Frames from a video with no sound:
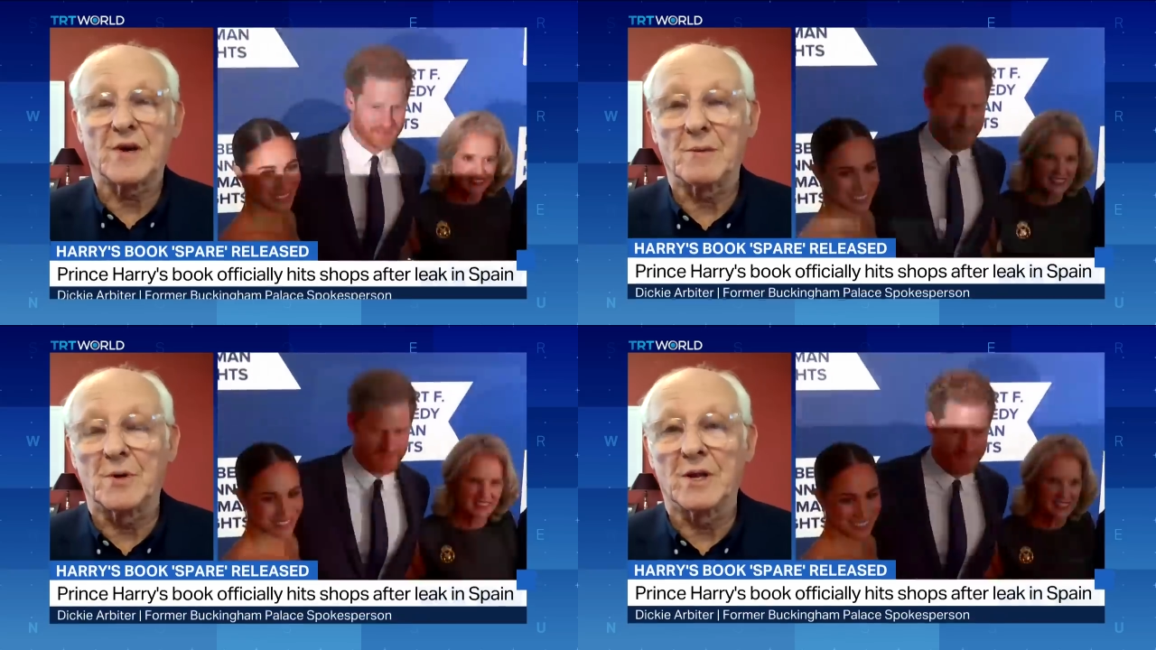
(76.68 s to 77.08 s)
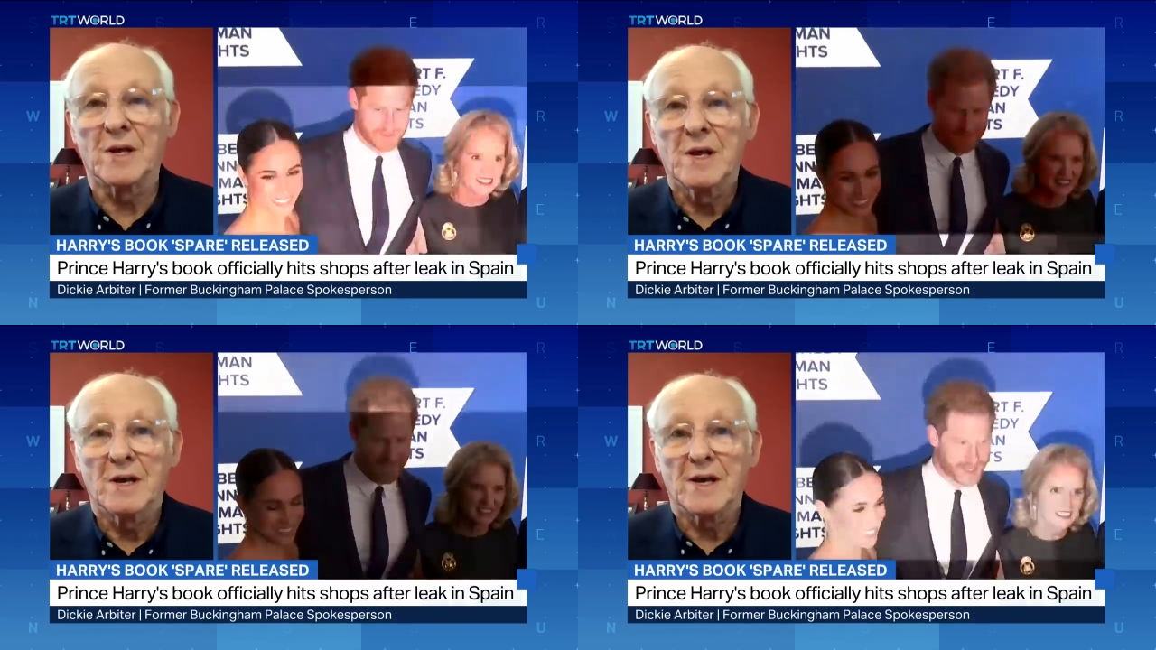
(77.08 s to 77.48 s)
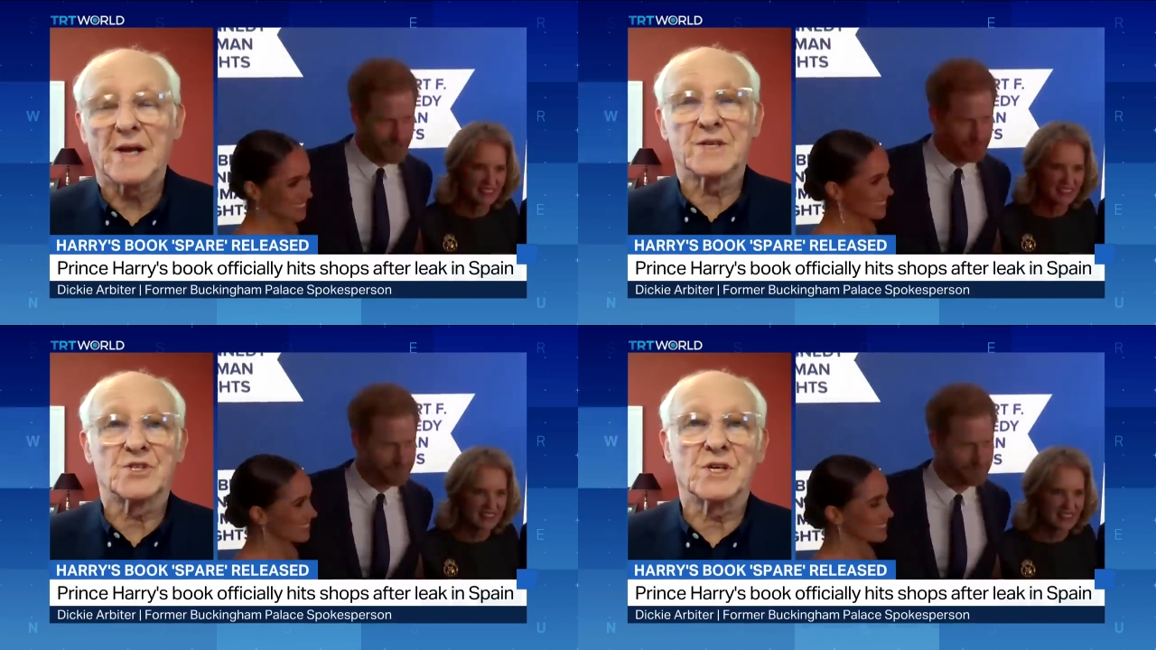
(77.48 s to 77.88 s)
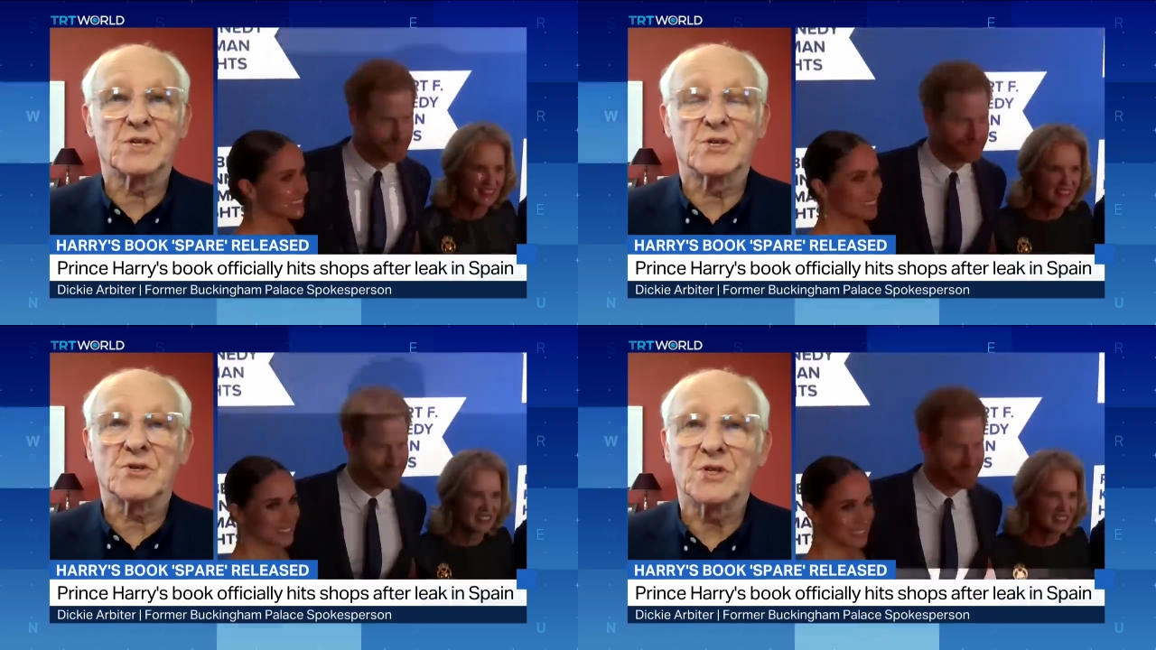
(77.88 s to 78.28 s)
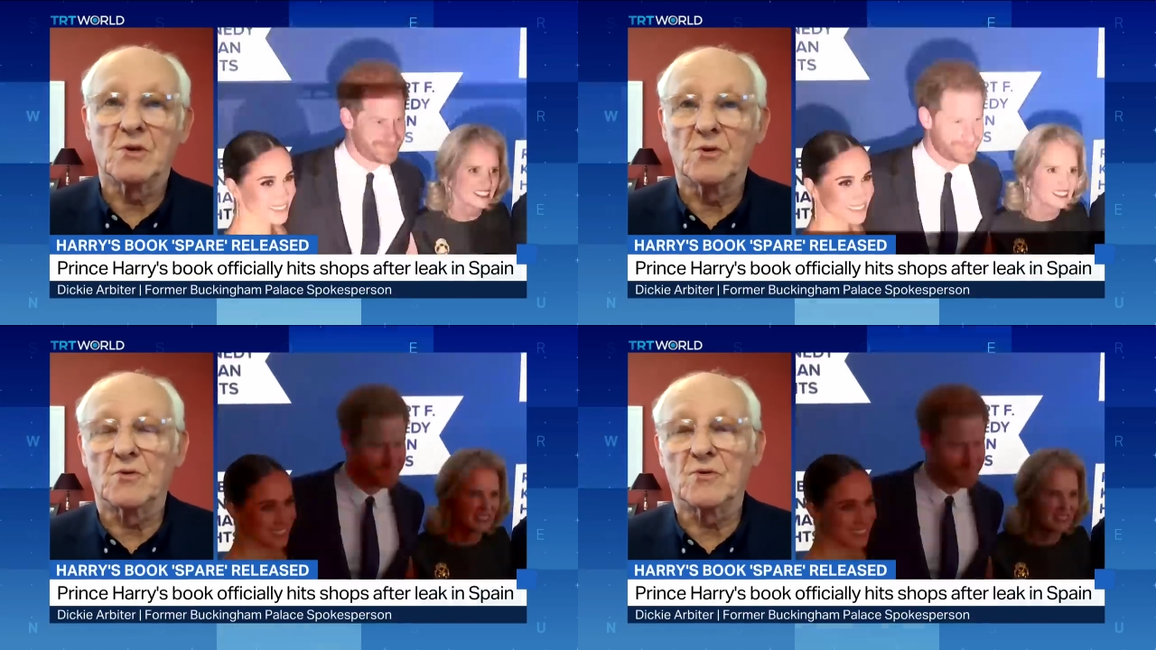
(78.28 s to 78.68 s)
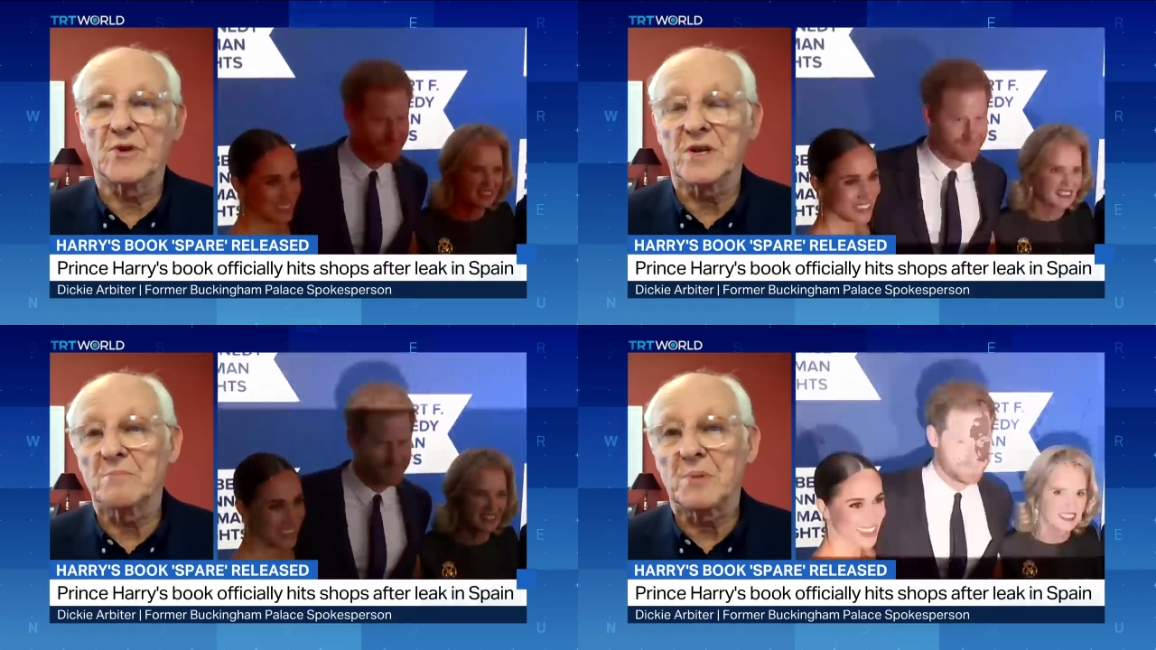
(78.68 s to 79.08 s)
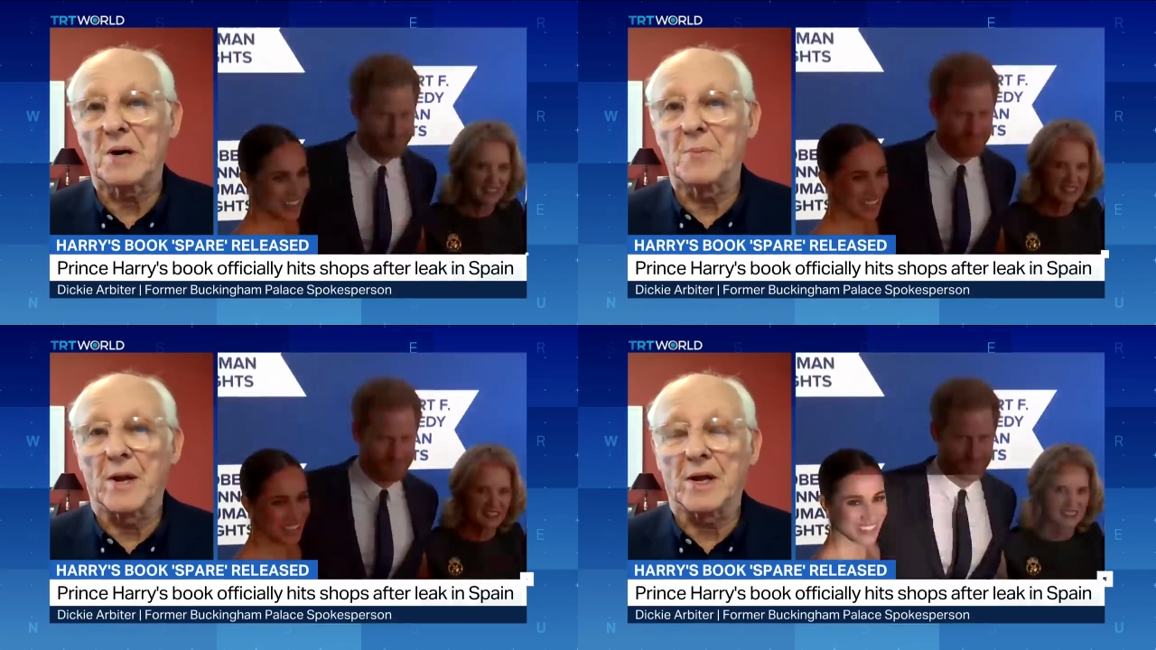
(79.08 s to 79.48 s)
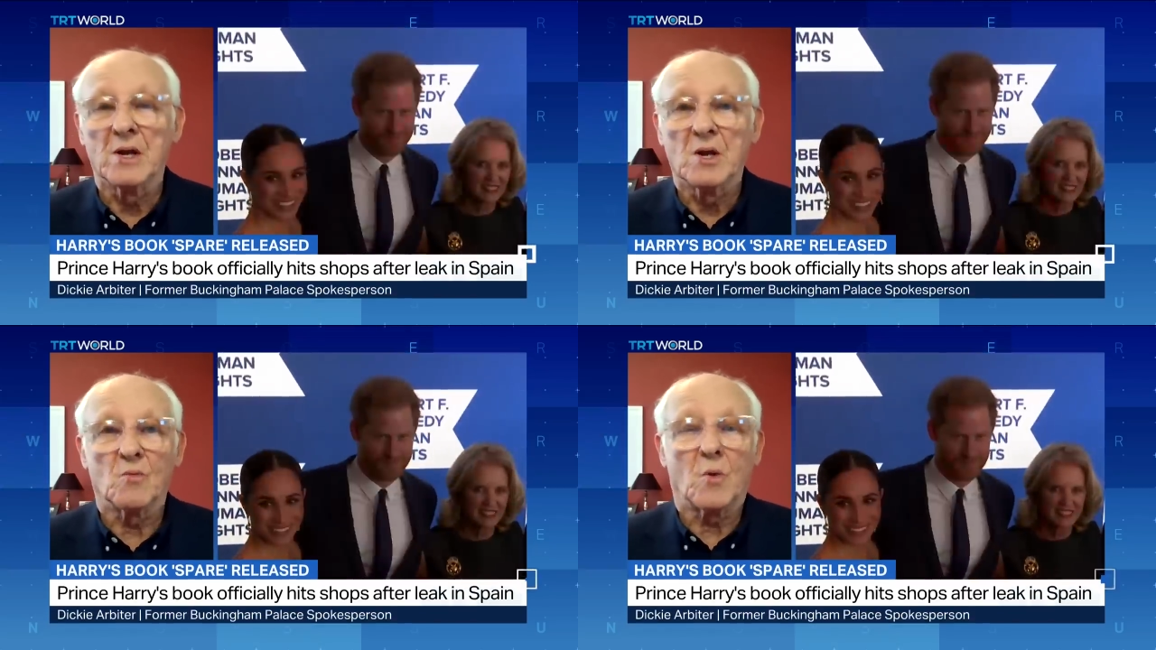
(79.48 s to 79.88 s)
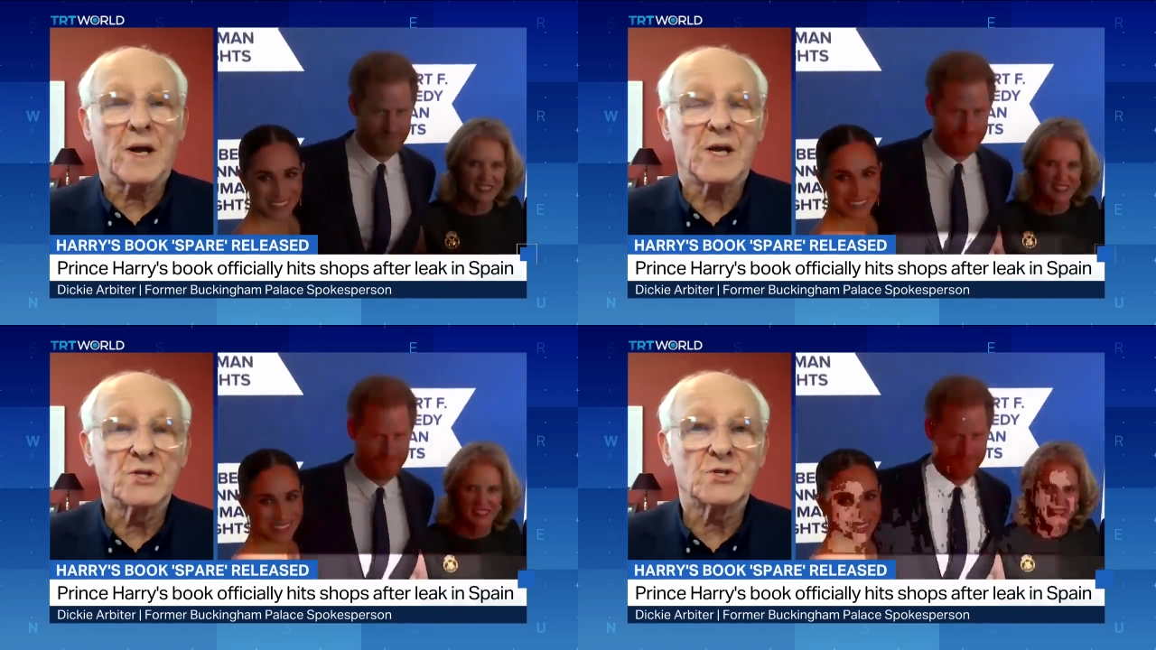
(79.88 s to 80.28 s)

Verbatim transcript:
Speaker 1: family airs their dirty laundry in public. Why